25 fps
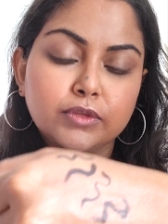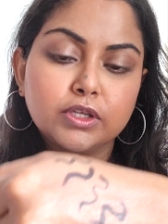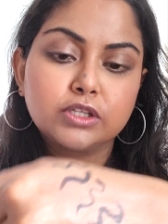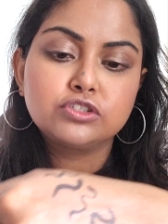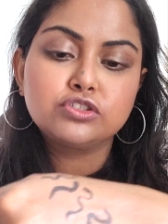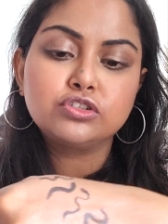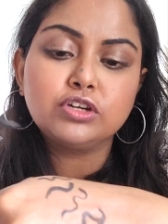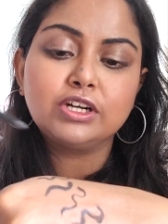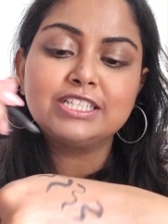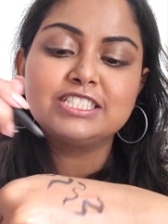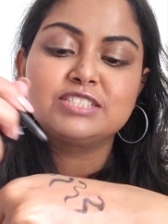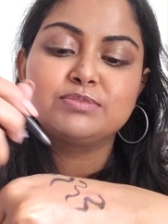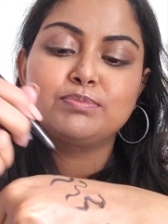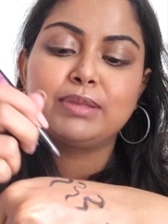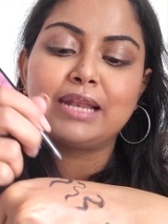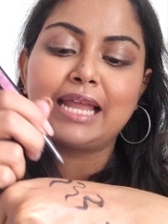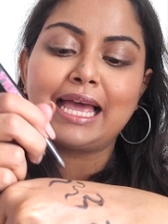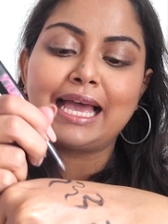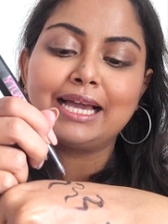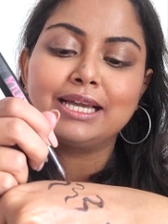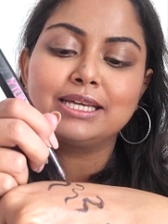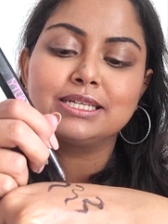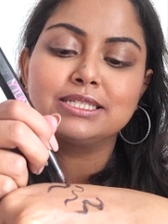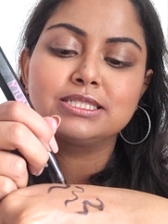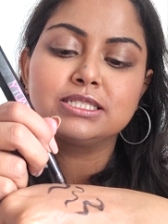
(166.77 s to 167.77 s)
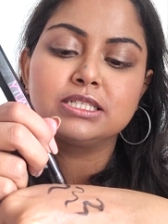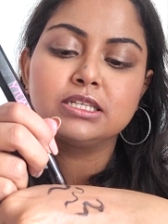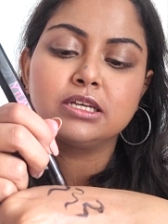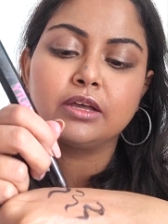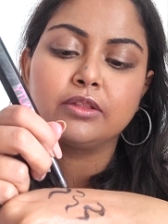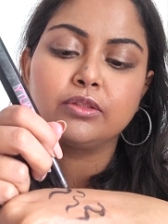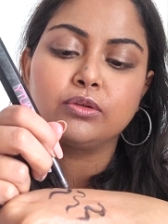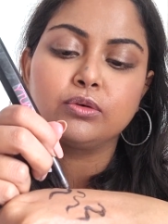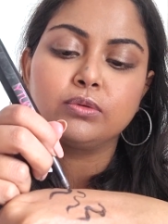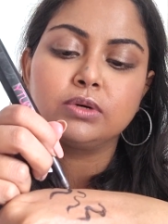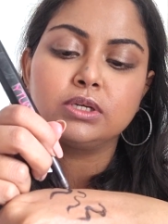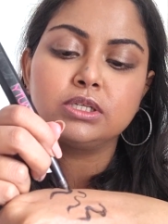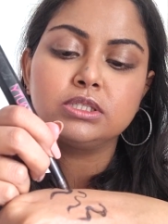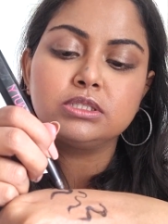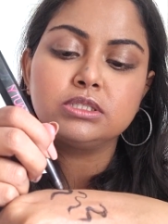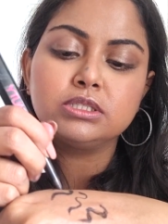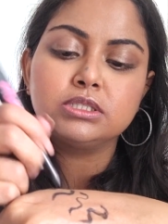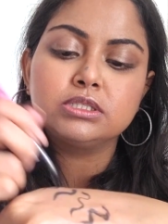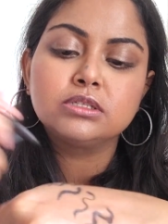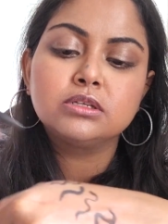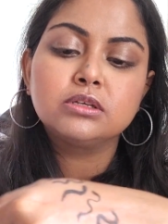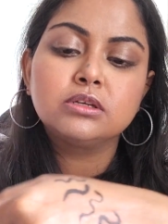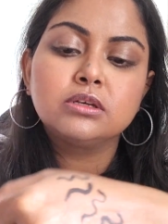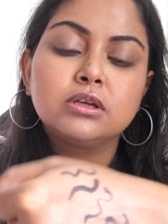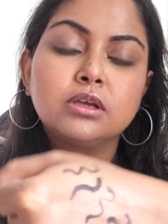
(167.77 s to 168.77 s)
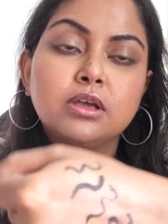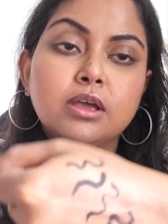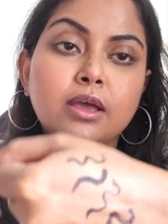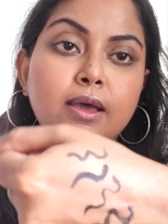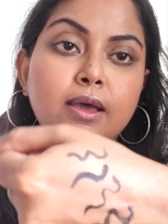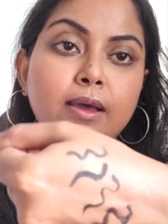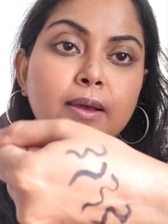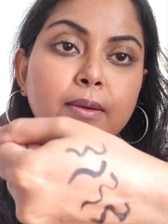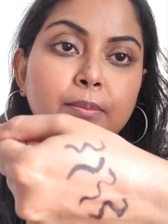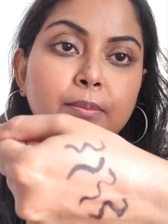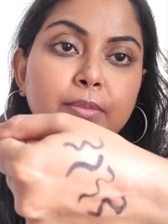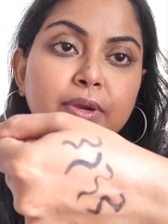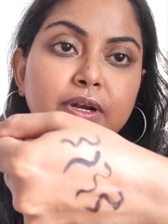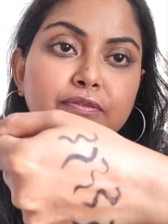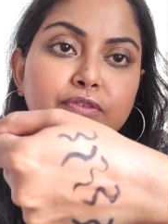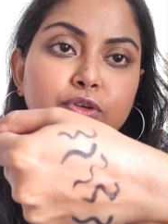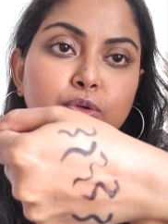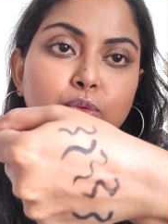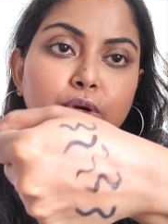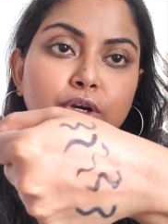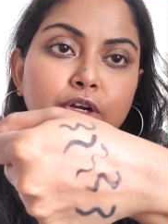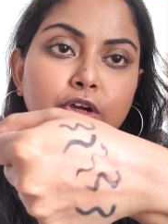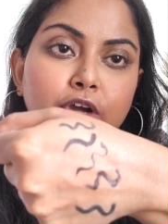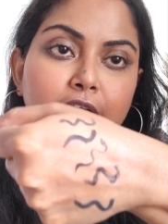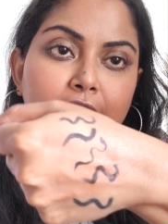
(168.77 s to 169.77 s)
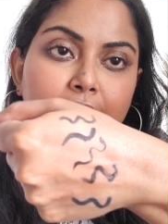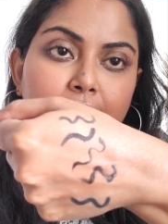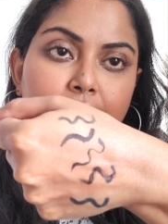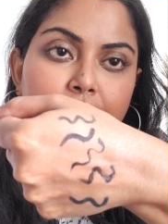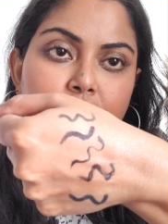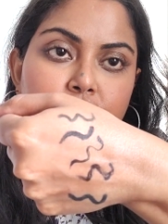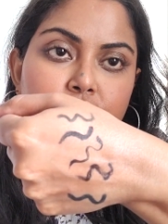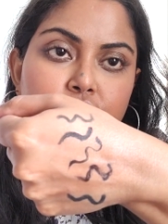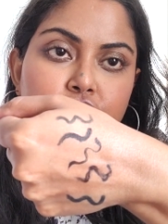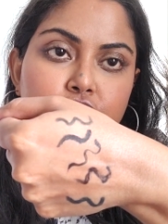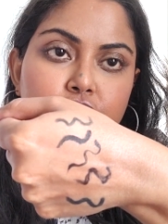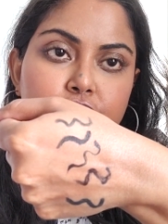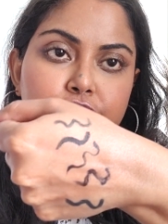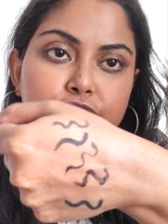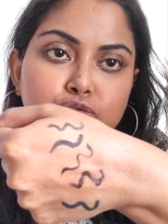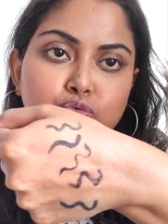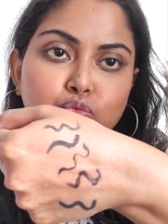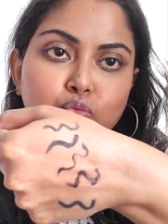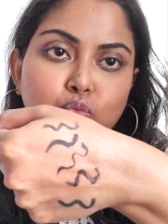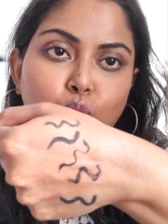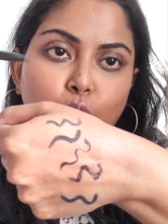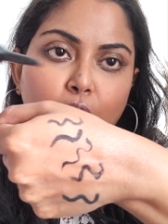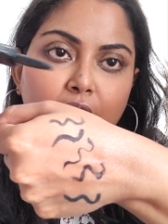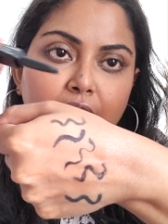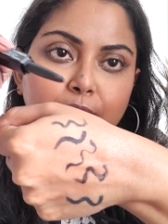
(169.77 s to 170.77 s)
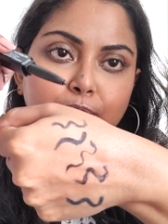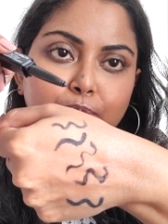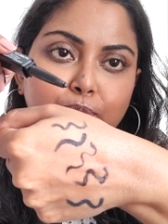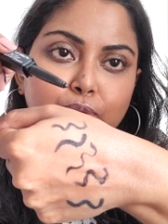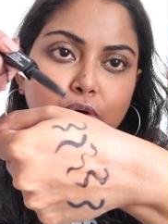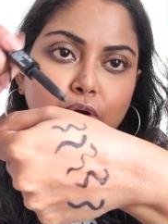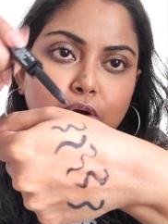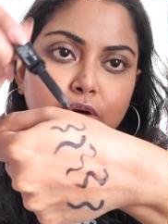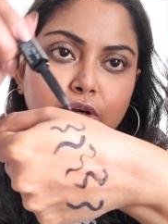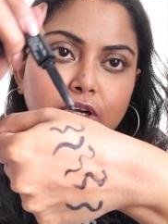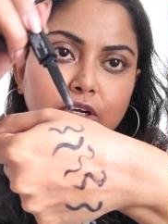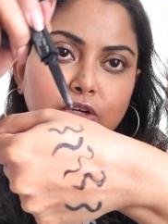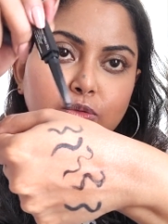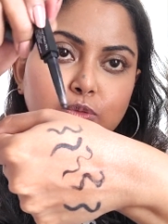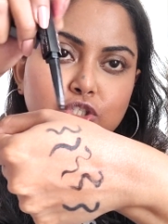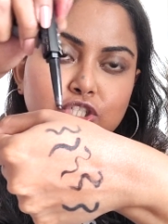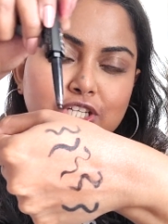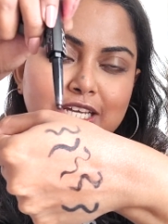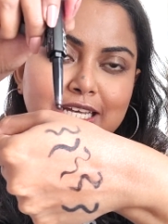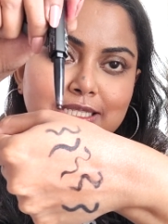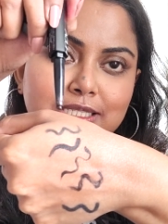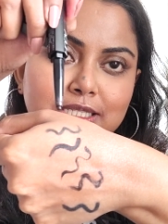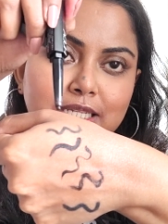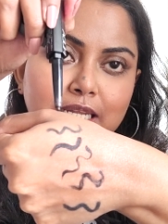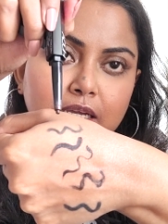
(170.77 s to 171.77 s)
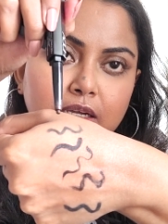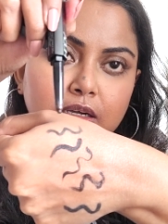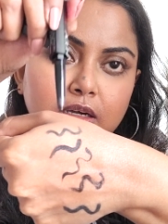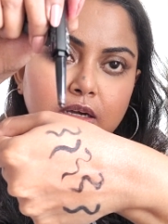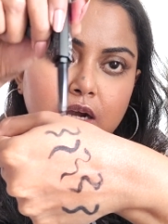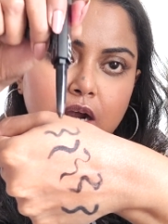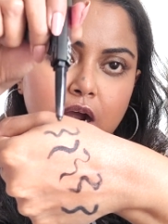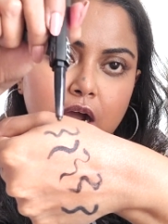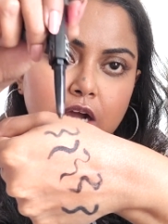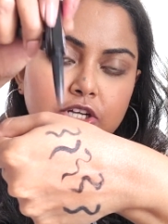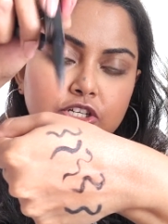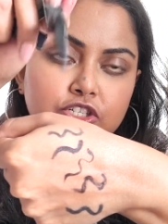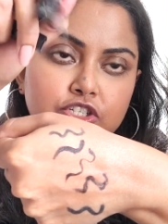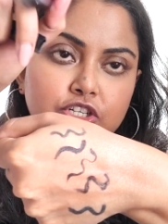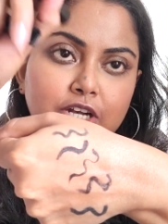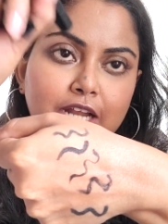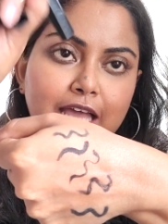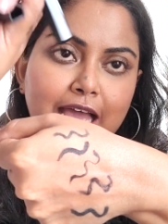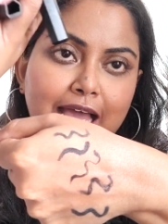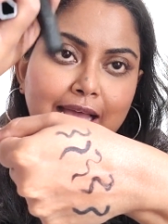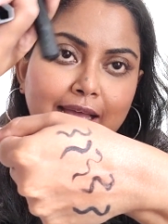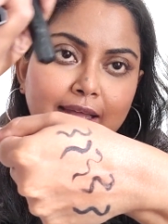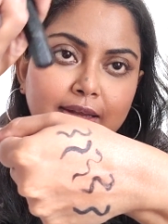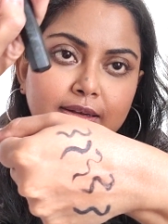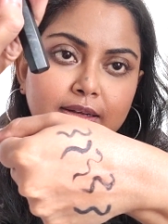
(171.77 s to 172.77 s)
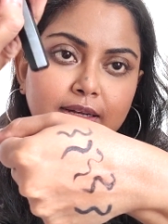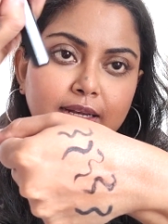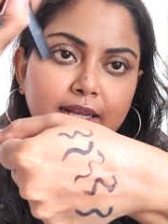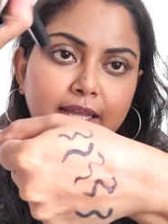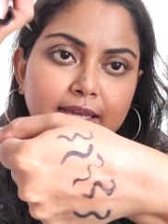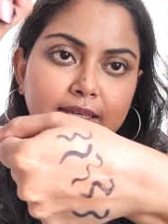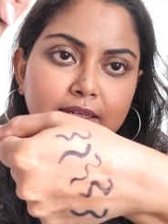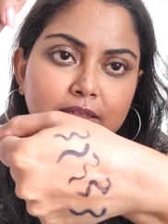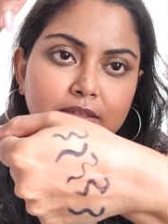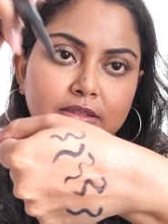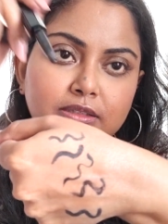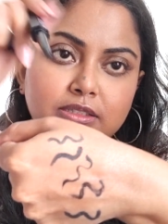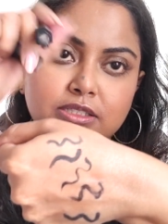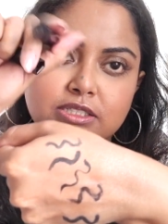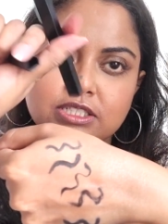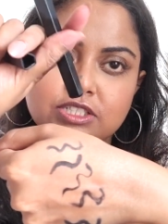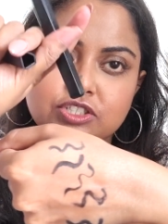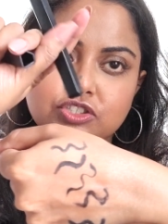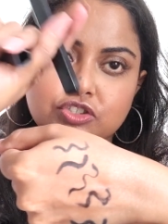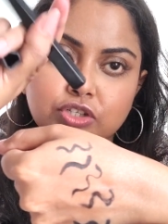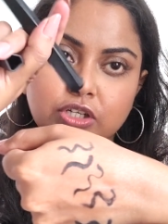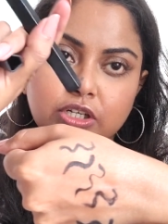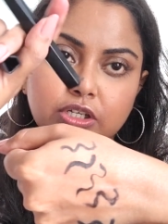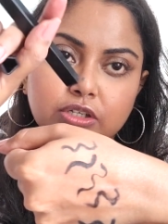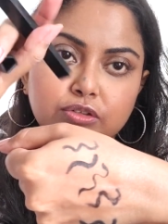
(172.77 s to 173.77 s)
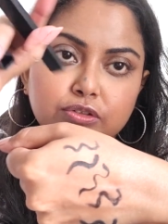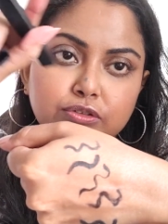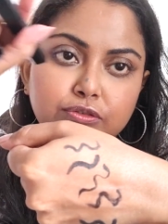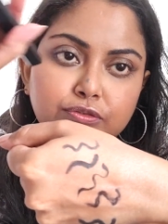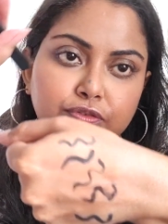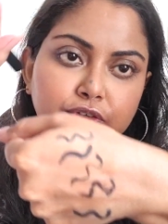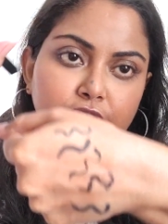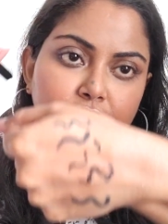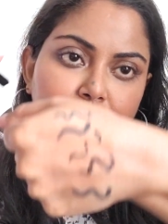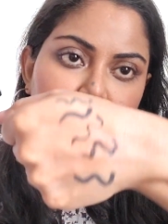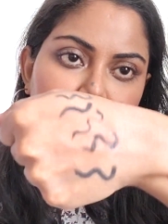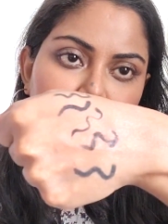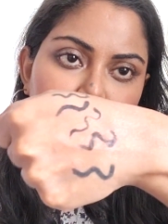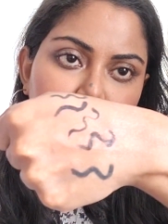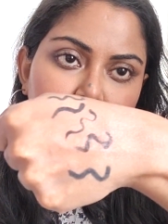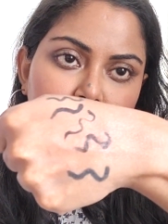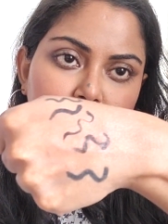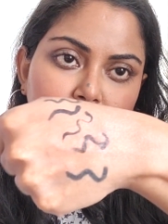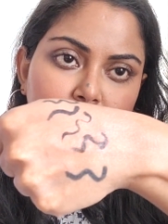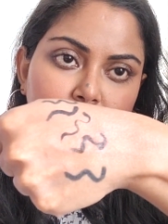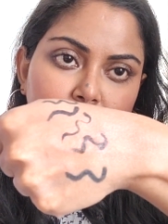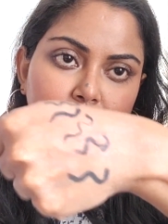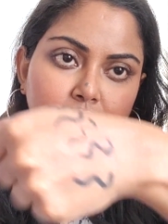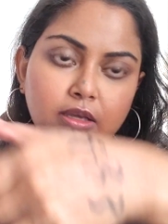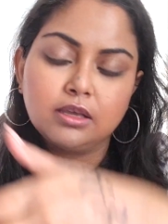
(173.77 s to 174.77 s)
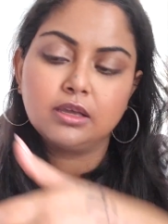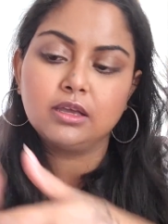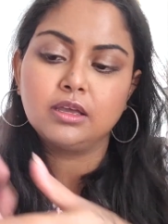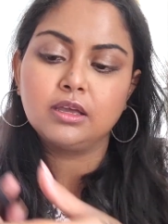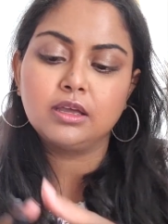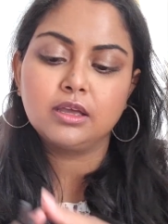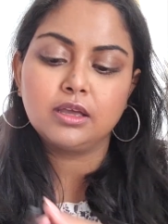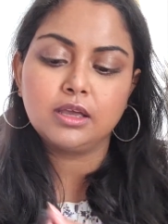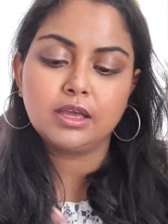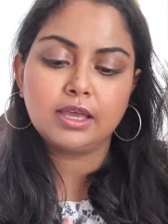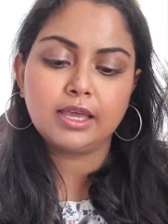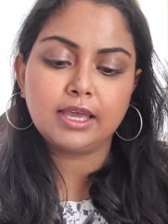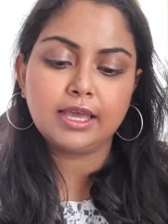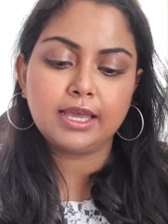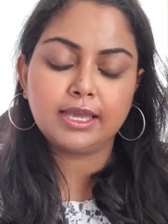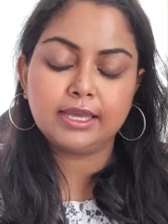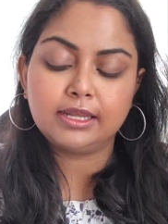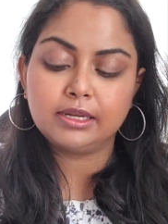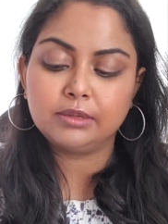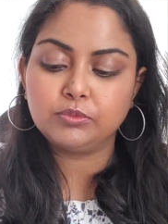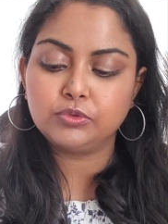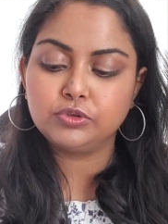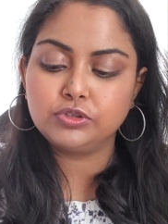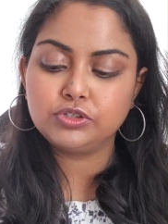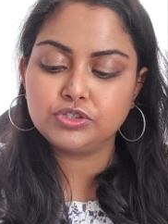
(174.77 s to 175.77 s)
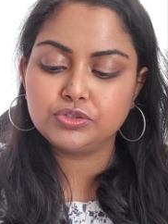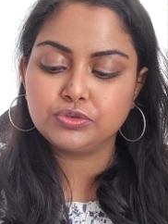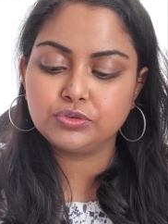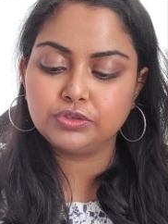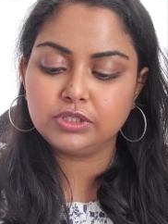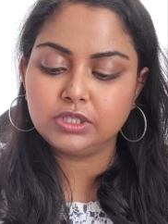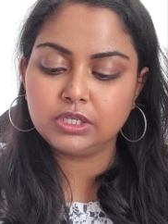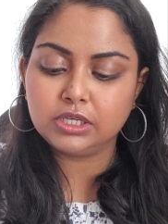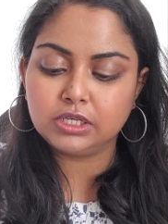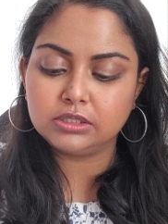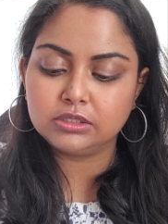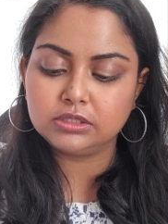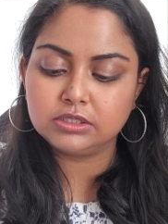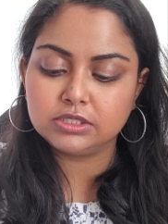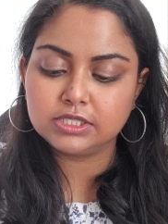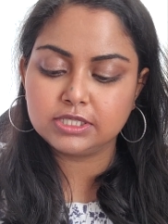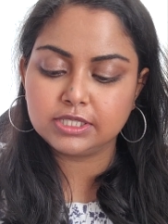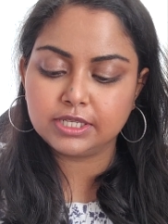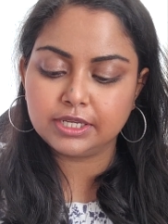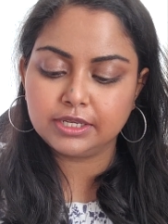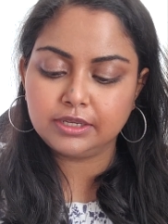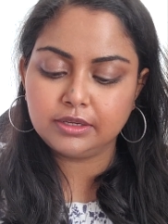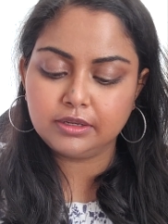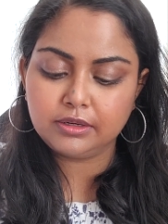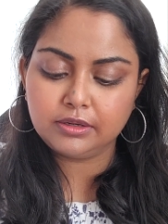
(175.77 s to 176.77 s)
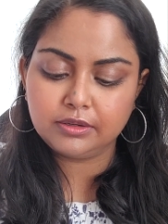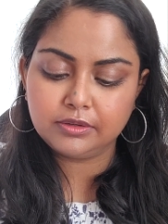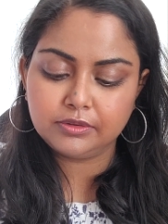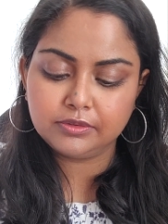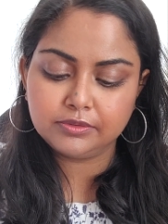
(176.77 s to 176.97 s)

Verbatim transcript: It's not as black as the other ones, but if you want to carry just one product which has like a kajal and a liner, this is really good for that. And I'm going to show you the other side.